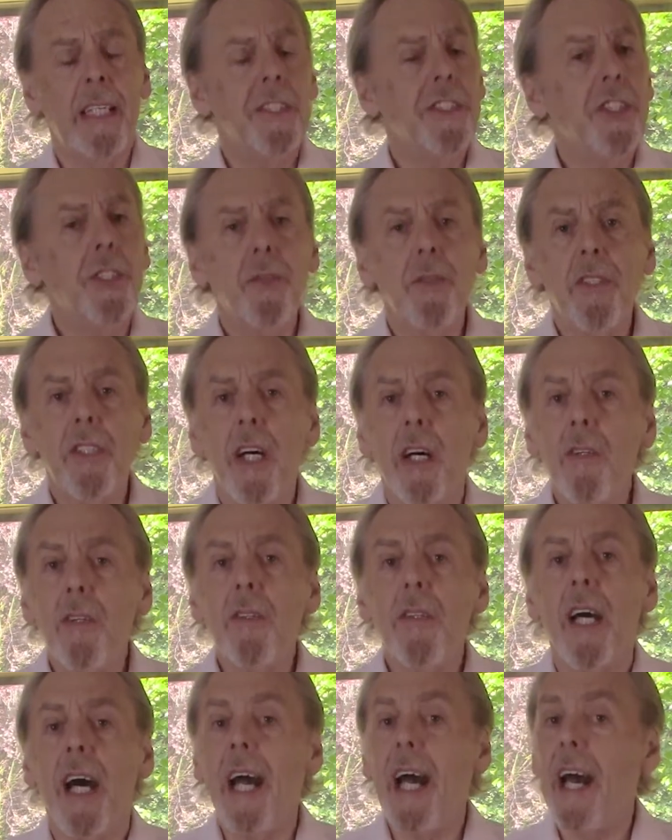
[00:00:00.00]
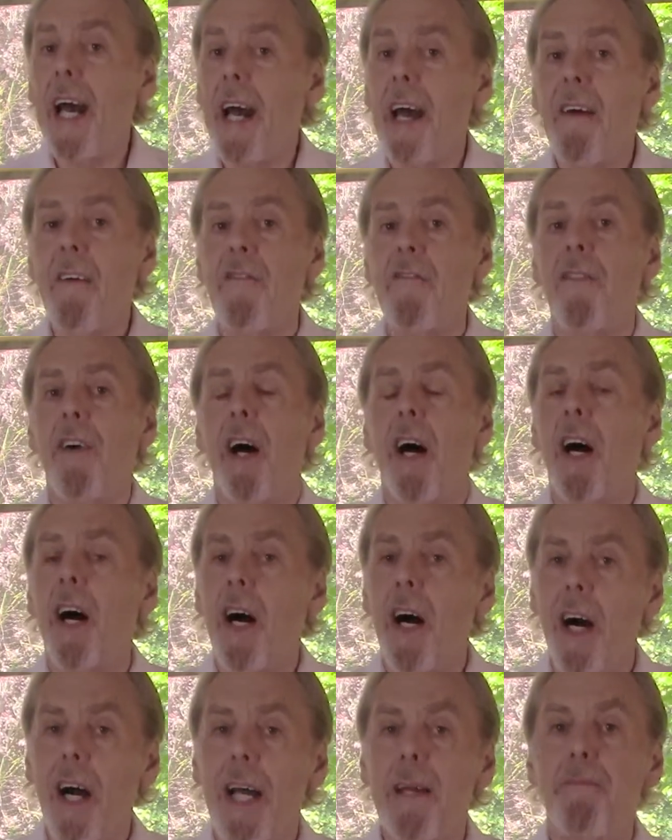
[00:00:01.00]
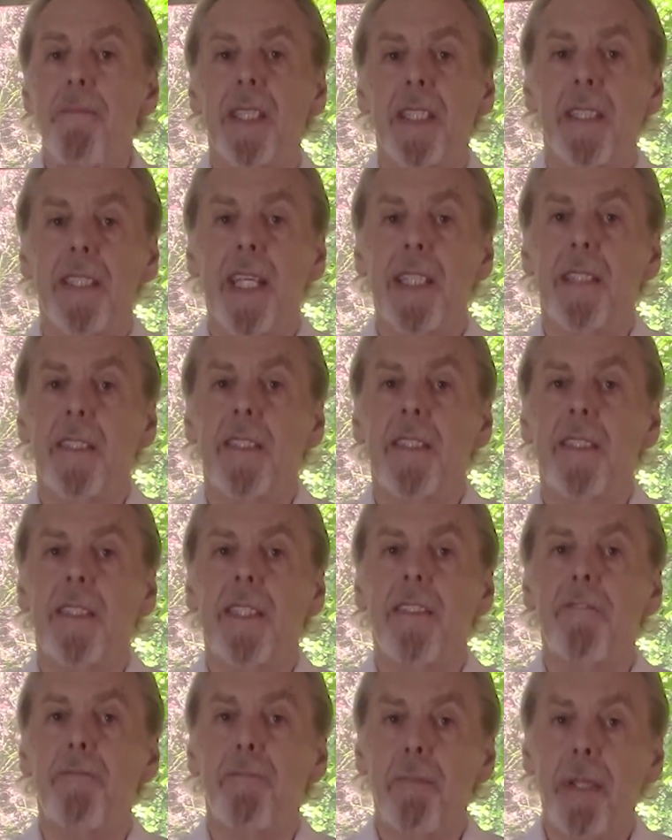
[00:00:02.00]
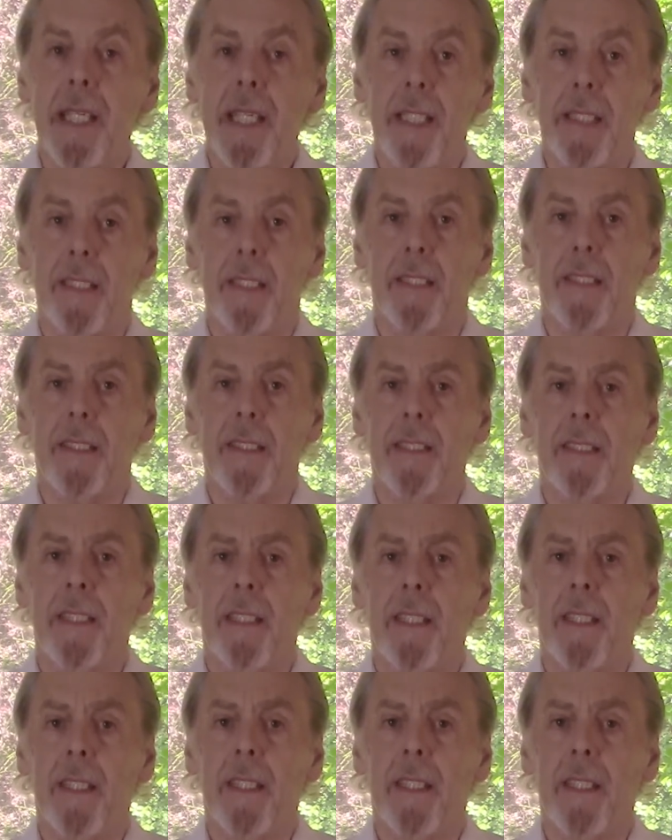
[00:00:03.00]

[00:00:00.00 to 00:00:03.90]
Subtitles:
You don't have a hypersensitive penis.